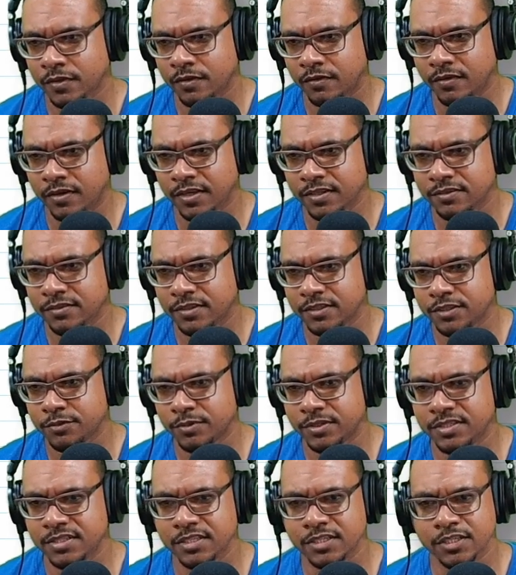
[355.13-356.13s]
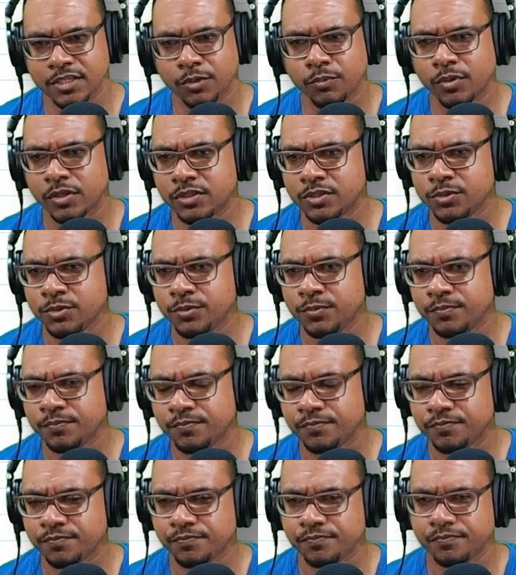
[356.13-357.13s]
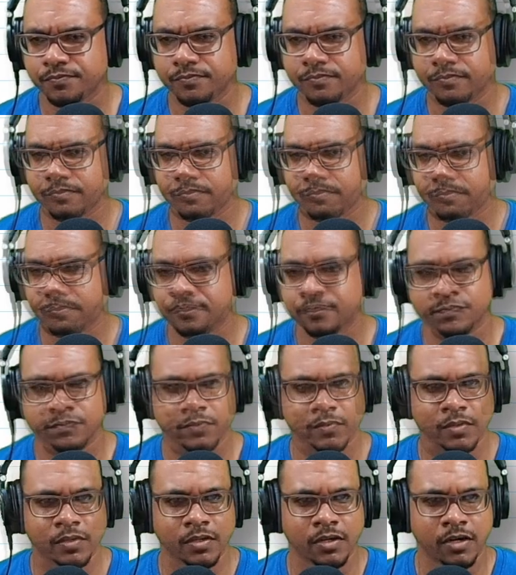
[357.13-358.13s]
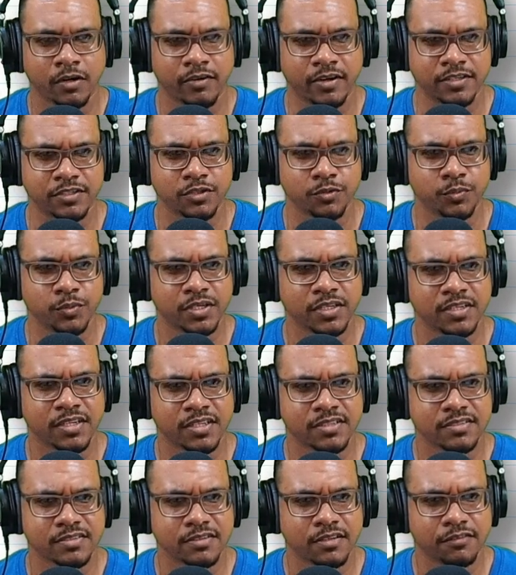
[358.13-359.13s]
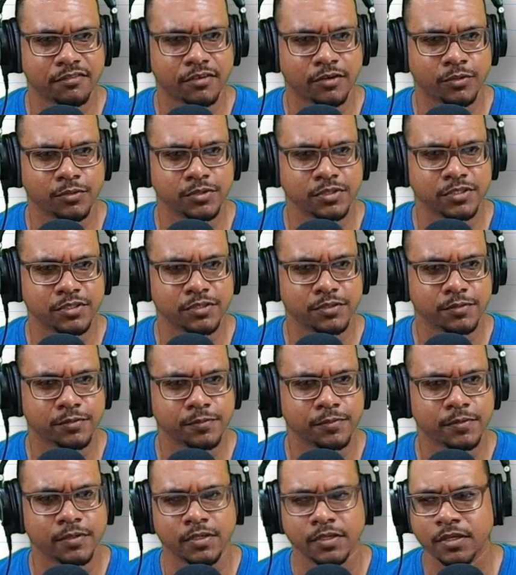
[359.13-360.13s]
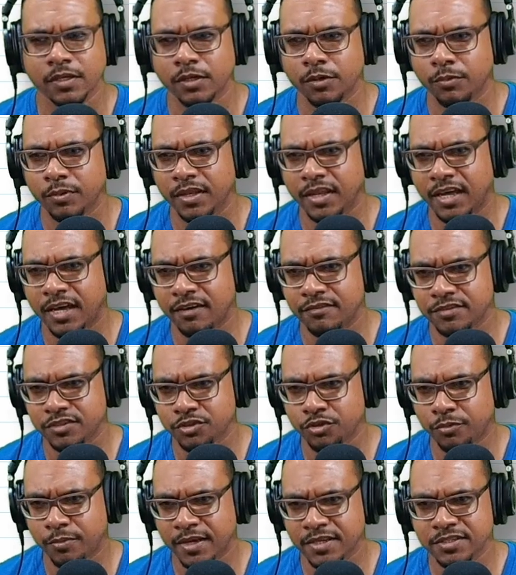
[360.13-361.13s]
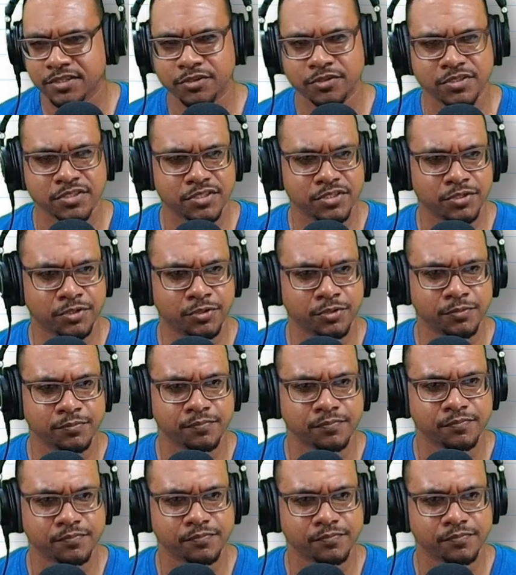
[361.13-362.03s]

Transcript: All right, so this is what t is equal to. All right, so working that stuff out, we have 0 by 0 is 0.